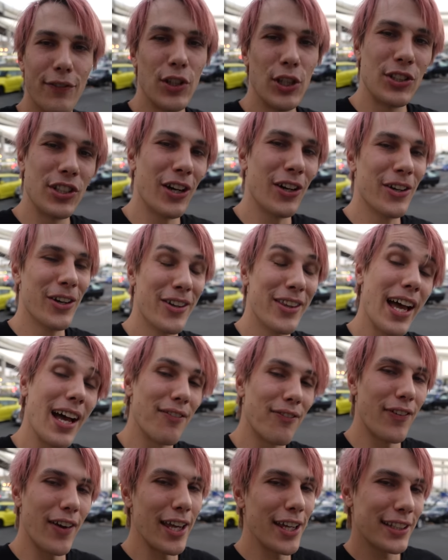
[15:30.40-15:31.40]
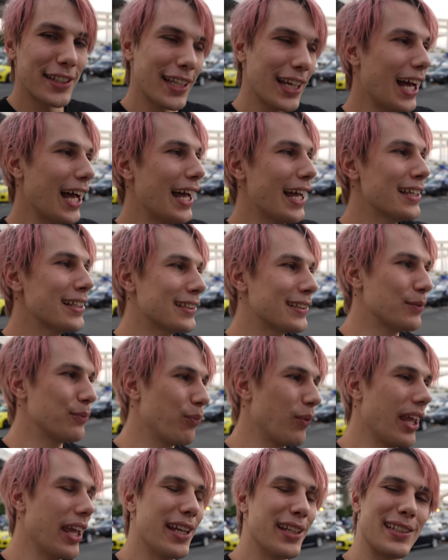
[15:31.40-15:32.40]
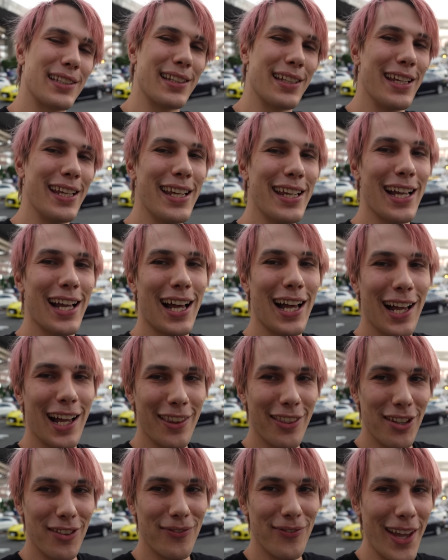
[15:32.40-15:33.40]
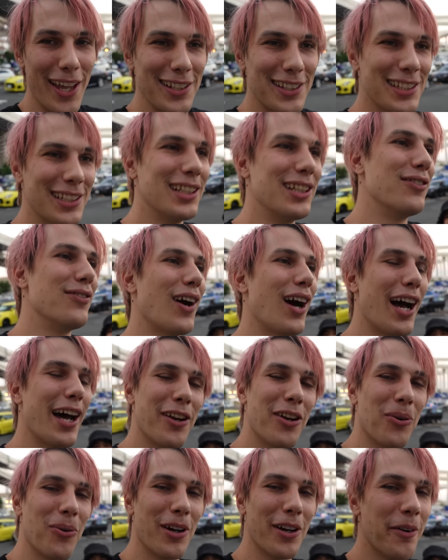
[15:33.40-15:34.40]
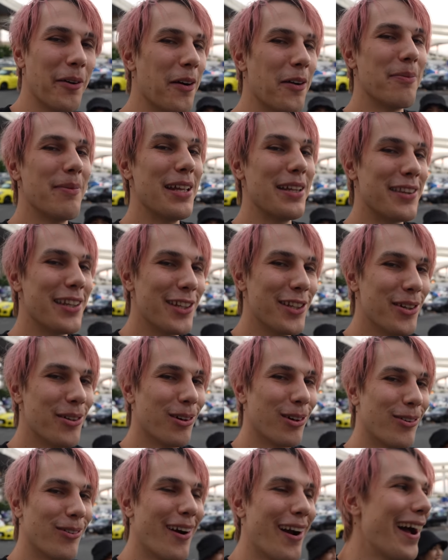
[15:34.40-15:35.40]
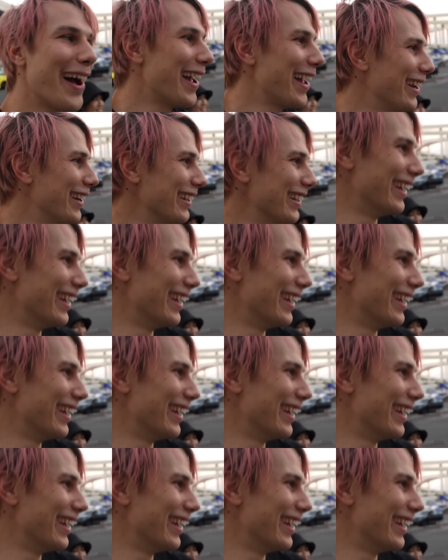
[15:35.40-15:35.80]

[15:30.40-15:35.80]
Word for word: if you don't know that face, guys, it's the uh, the face of I don't want to admit that you were right.